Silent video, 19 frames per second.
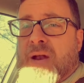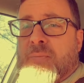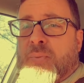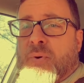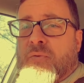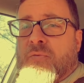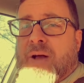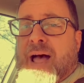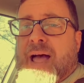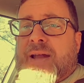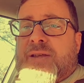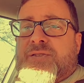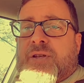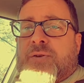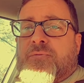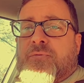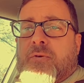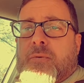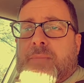provide is
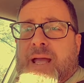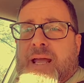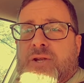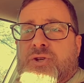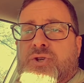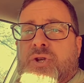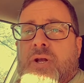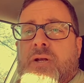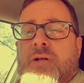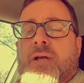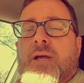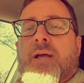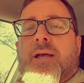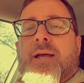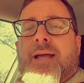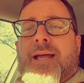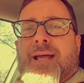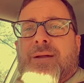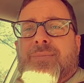information,
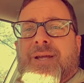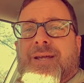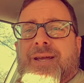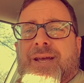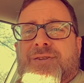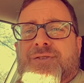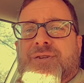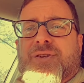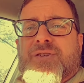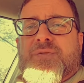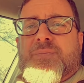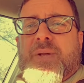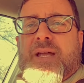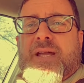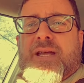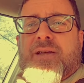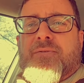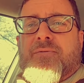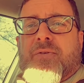and because it is
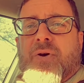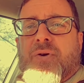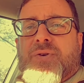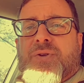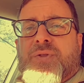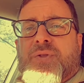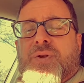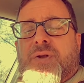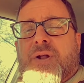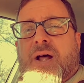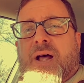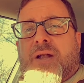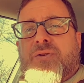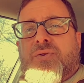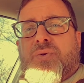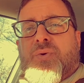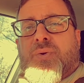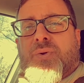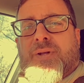being invoked at the non
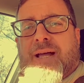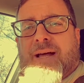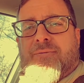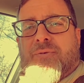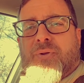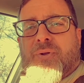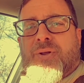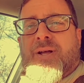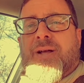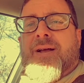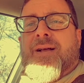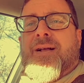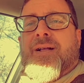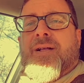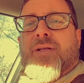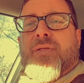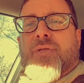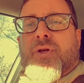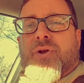dual level,
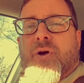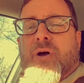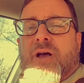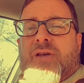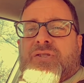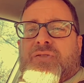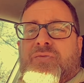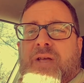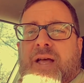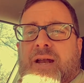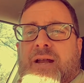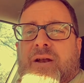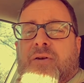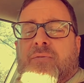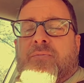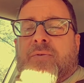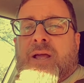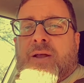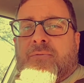the cost of that
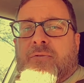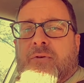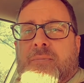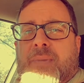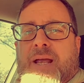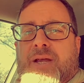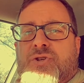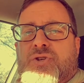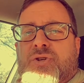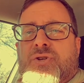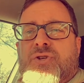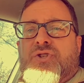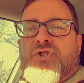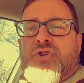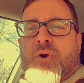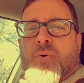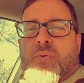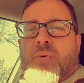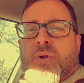information is
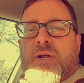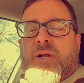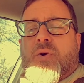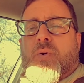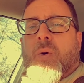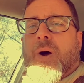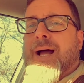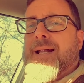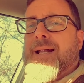generally quite